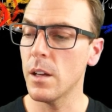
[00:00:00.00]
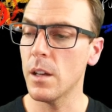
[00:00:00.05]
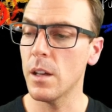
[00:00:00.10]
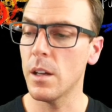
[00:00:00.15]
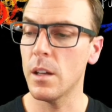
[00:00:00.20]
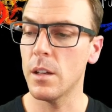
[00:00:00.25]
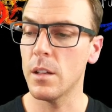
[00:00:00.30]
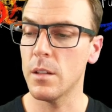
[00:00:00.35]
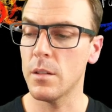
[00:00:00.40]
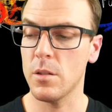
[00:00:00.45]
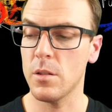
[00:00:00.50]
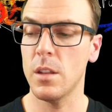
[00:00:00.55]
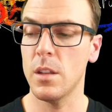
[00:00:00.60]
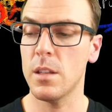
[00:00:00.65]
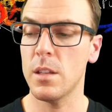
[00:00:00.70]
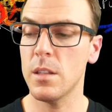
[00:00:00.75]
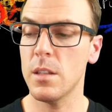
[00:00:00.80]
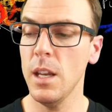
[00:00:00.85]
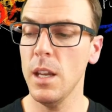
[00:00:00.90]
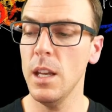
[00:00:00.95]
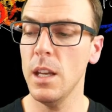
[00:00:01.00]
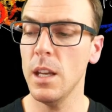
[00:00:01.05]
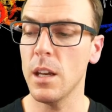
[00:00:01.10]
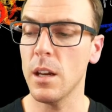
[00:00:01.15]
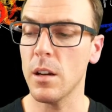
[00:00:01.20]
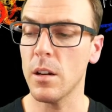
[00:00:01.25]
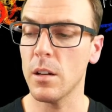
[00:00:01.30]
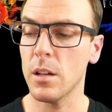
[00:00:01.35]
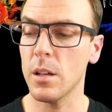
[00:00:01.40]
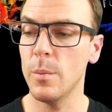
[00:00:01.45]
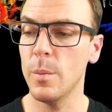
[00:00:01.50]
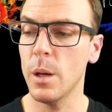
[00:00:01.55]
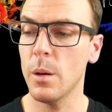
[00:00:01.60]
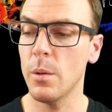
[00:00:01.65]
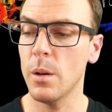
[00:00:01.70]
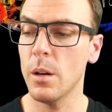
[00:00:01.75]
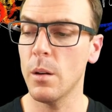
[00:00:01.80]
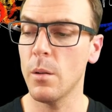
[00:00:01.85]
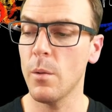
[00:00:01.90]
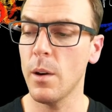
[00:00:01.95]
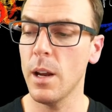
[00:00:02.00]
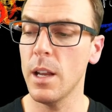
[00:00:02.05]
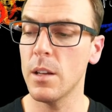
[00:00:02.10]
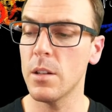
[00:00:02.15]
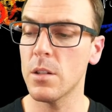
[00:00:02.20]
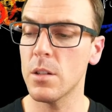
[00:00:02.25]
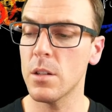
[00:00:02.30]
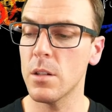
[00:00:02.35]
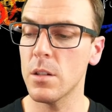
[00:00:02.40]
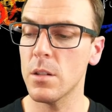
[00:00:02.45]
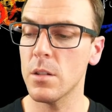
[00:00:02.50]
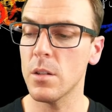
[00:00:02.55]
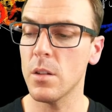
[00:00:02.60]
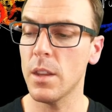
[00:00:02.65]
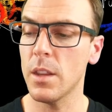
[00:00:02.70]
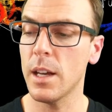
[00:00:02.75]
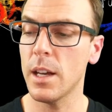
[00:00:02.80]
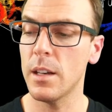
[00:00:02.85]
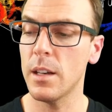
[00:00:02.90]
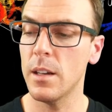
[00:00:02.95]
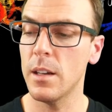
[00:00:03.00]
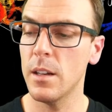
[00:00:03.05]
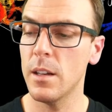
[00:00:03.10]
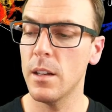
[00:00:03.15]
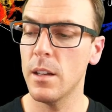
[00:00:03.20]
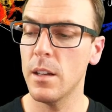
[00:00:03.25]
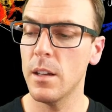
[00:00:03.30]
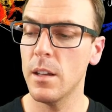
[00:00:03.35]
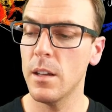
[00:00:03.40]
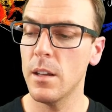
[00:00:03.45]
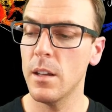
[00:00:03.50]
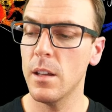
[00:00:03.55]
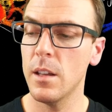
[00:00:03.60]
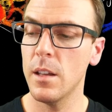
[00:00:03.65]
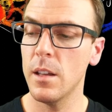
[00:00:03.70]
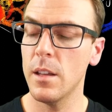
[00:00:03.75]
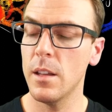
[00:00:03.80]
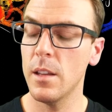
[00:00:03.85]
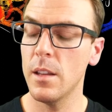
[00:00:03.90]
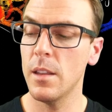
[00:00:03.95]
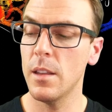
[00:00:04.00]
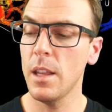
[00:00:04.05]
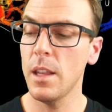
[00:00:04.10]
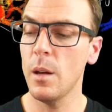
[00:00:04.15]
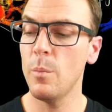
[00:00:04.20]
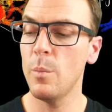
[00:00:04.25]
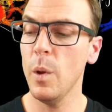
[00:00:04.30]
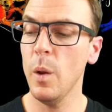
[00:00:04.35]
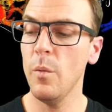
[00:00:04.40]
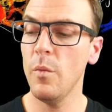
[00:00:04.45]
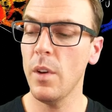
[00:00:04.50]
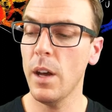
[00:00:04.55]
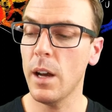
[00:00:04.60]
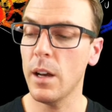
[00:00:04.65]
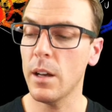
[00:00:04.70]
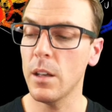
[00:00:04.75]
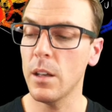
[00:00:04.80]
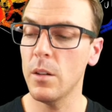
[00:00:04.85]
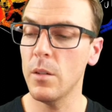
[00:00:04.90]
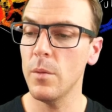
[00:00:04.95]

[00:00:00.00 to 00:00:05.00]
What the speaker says: So the state here can be rearranged so that that bit value